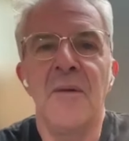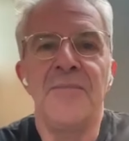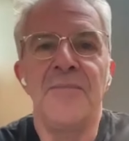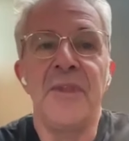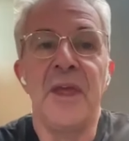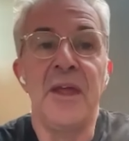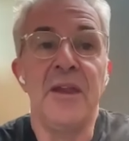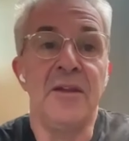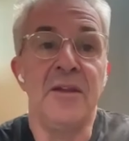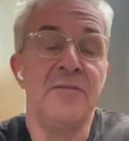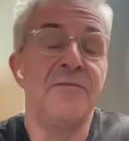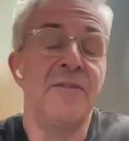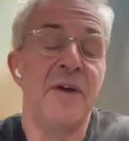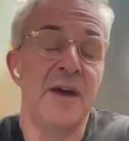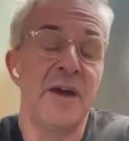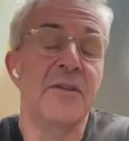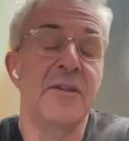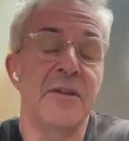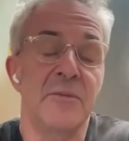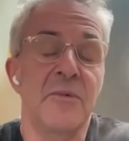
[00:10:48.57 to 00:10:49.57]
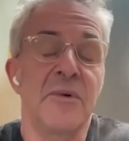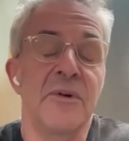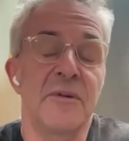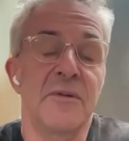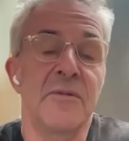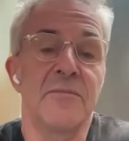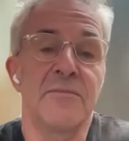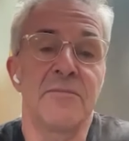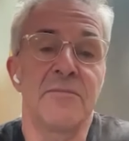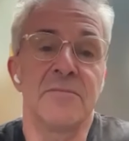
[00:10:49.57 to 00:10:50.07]
And in fact, there
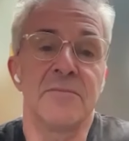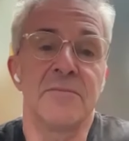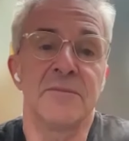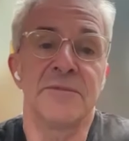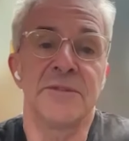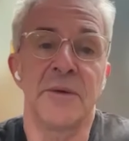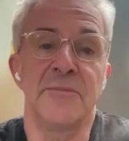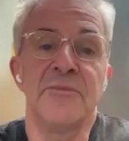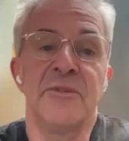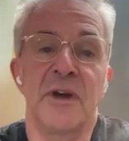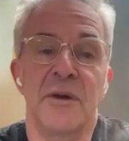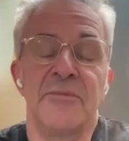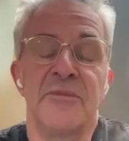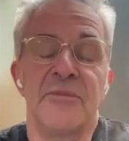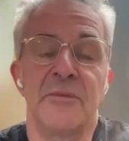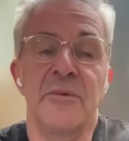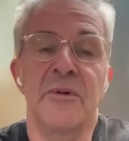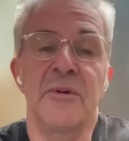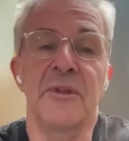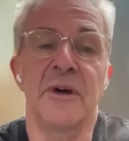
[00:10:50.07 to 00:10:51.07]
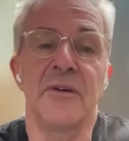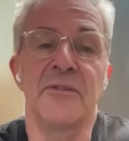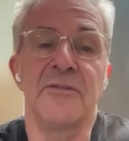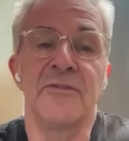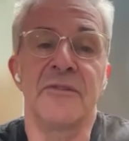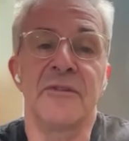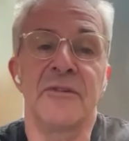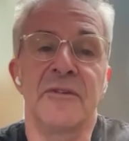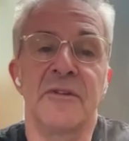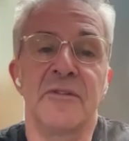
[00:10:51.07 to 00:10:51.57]
were some jobs that were
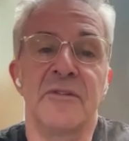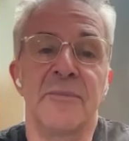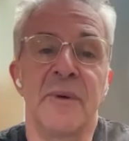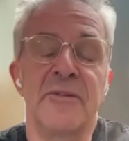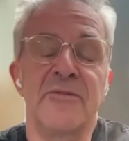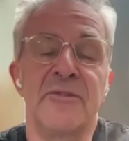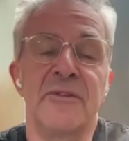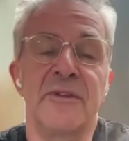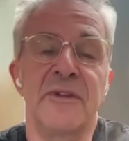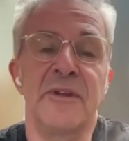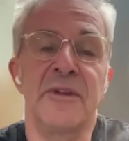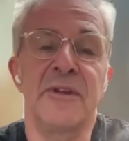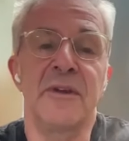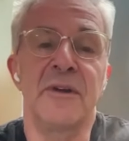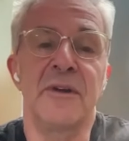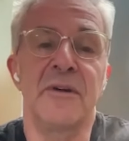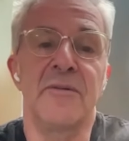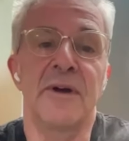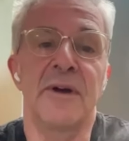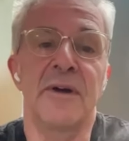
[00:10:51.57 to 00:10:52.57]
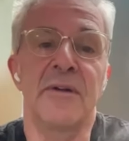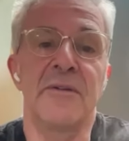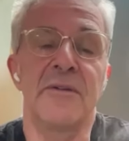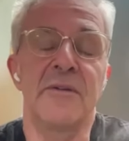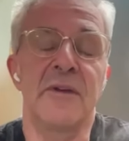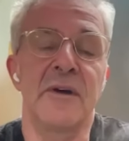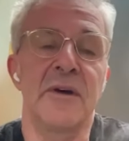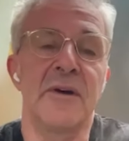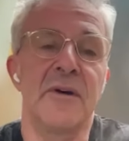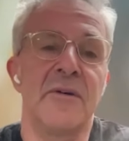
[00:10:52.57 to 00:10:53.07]
lost, especially around
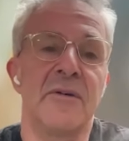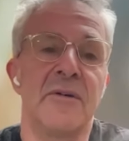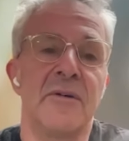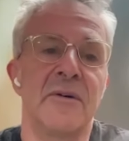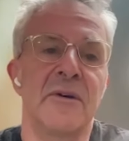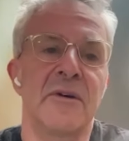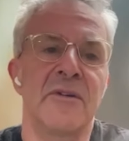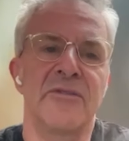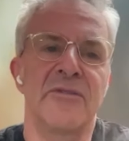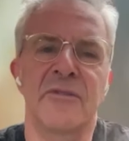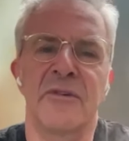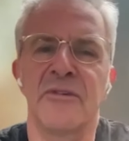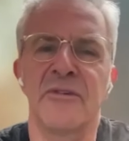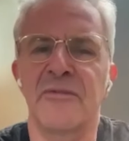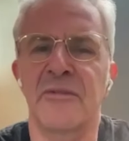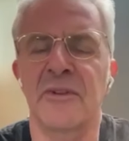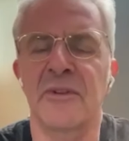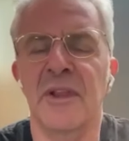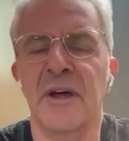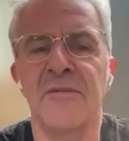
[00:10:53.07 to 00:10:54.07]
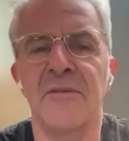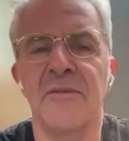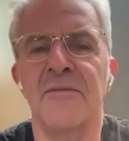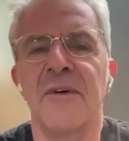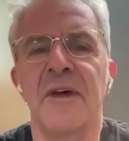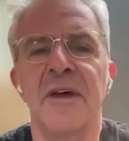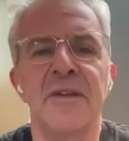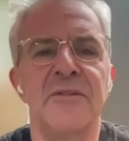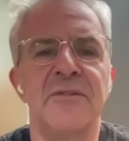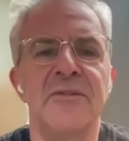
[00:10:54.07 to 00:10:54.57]
orchestras for live
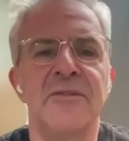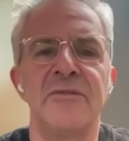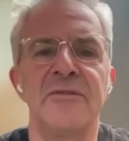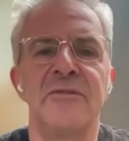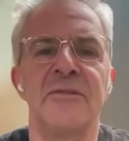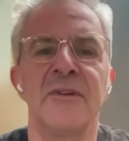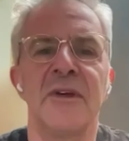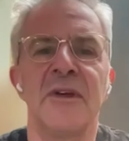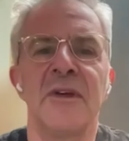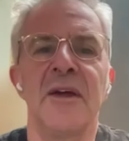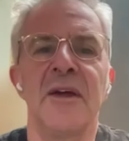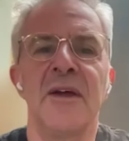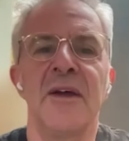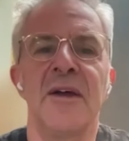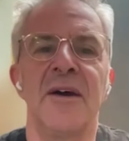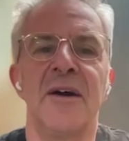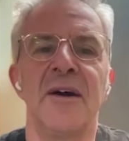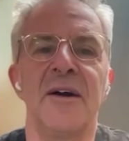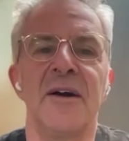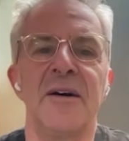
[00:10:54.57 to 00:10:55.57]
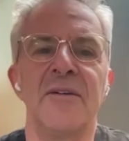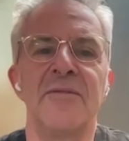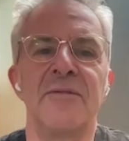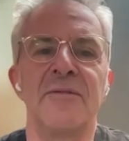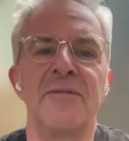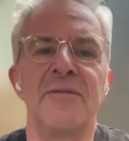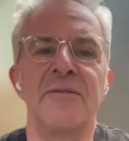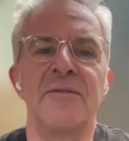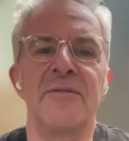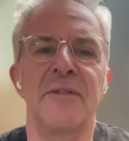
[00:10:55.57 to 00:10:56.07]
events,
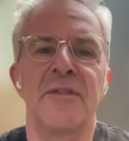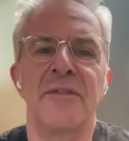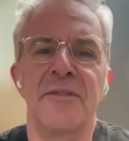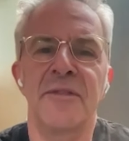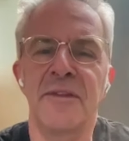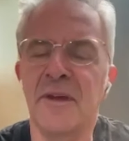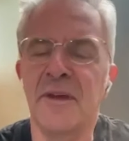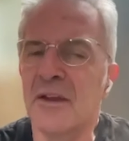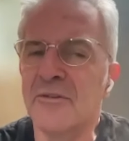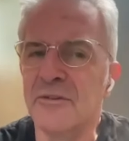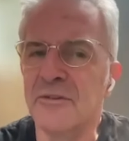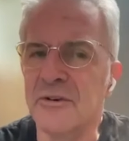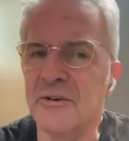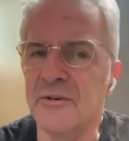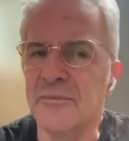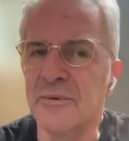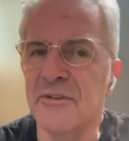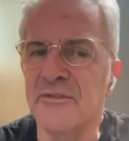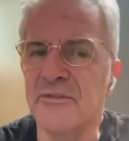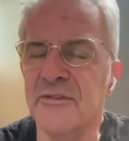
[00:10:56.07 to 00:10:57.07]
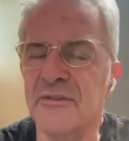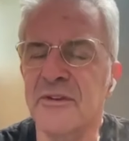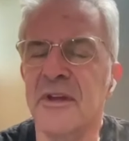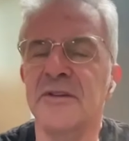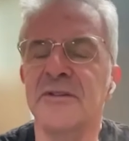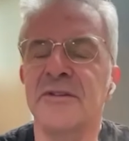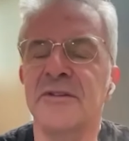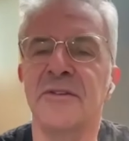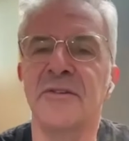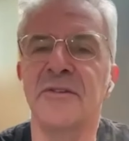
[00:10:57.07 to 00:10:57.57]
for theatrical
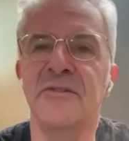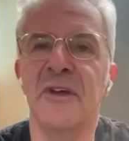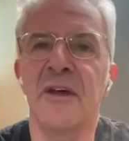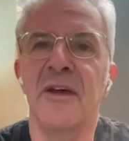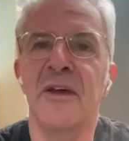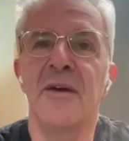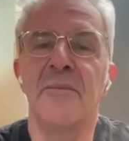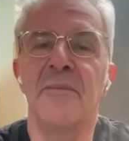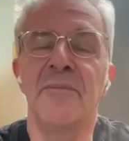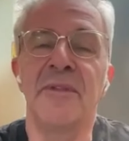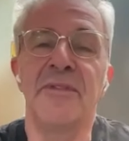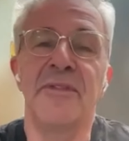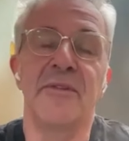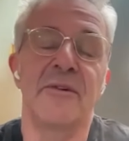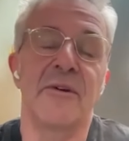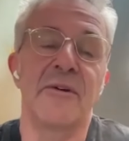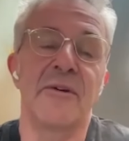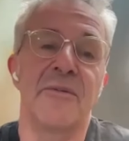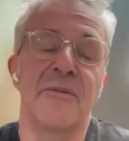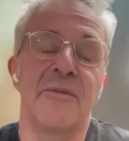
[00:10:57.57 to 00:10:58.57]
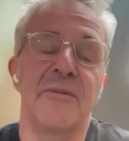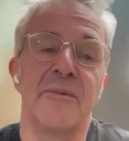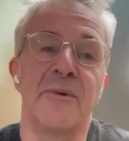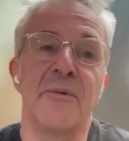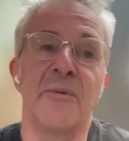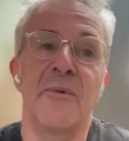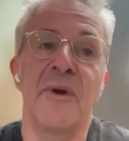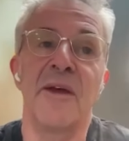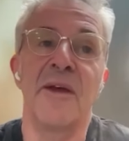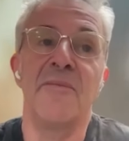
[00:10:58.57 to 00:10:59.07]
presentations. But were
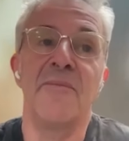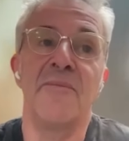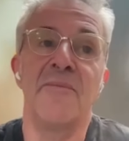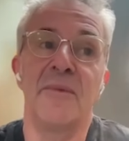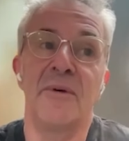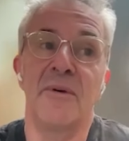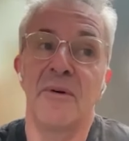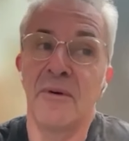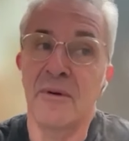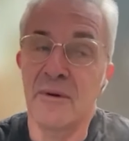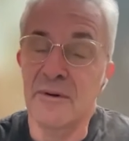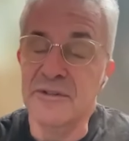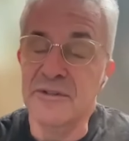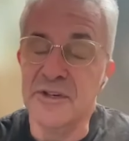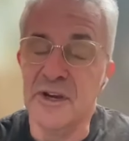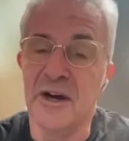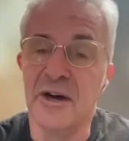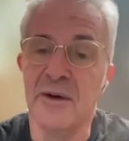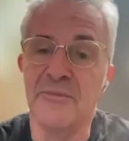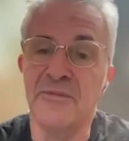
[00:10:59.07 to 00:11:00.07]
way more jobs